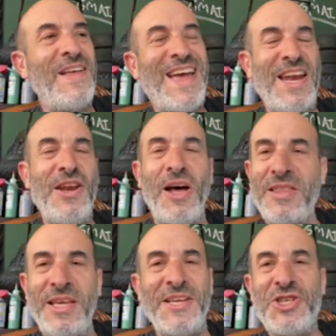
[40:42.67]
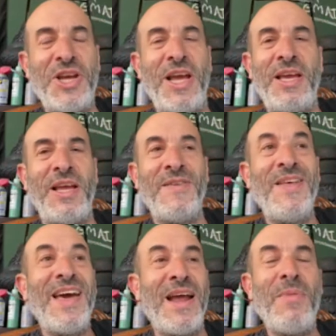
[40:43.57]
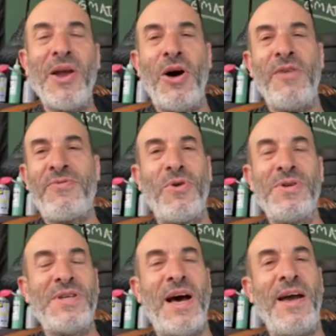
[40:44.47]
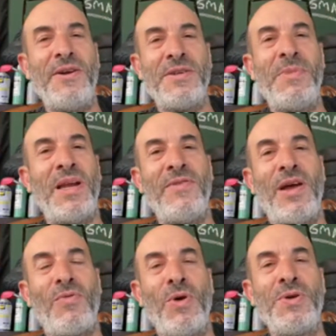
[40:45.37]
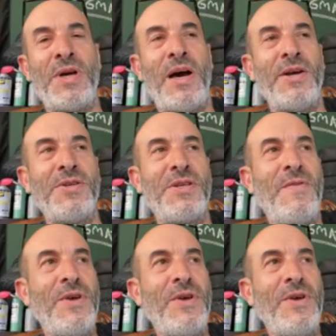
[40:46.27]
And nothing is shaking. And I'm on off-road tires. I'm not even on road tires.